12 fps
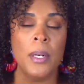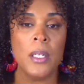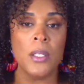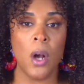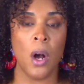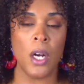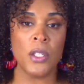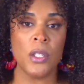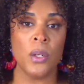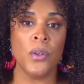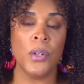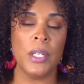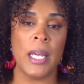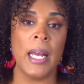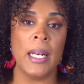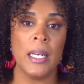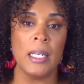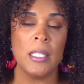but it is also
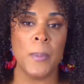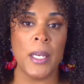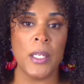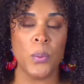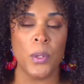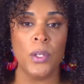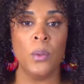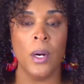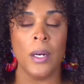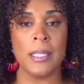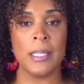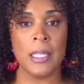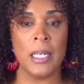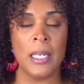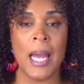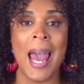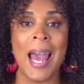creating a space where you are seen